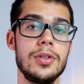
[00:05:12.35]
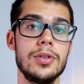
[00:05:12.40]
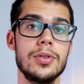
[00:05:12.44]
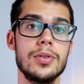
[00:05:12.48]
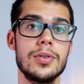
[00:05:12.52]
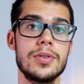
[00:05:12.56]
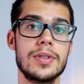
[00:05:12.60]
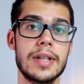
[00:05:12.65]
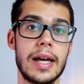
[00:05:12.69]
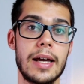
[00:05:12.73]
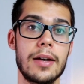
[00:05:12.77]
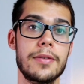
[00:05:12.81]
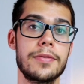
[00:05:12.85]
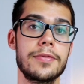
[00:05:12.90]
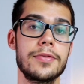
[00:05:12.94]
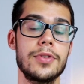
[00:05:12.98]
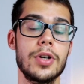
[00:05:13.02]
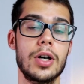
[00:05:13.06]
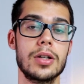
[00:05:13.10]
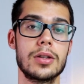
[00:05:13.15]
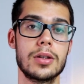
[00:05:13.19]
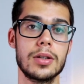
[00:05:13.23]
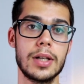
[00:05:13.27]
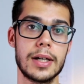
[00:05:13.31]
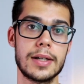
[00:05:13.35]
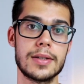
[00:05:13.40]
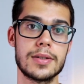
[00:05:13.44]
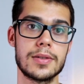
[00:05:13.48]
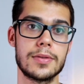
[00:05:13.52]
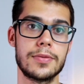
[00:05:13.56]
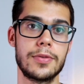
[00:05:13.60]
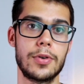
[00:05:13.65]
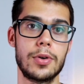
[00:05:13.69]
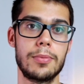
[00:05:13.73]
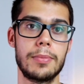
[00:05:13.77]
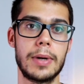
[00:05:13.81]
use f.lux
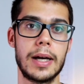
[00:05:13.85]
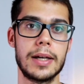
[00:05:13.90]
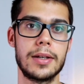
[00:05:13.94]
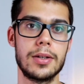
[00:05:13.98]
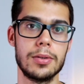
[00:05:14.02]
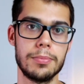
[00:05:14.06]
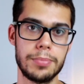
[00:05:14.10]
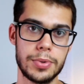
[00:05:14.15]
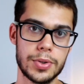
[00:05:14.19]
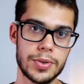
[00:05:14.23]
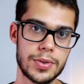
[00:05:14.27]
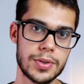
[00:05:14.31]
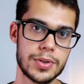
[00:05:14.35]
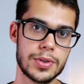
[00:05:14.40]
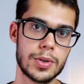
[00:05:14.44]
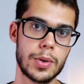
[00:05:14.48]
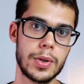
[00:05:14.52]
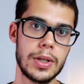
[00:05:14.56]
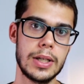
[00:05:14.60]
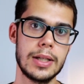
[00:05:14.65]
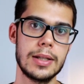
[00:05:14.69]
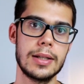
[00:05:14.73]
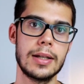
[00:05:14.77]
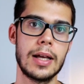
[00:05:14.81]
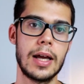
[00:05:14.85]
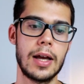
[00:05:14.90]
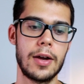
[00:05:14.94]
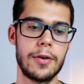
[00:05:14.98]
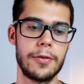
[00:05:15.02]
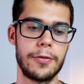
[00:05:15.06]
for my computer screen.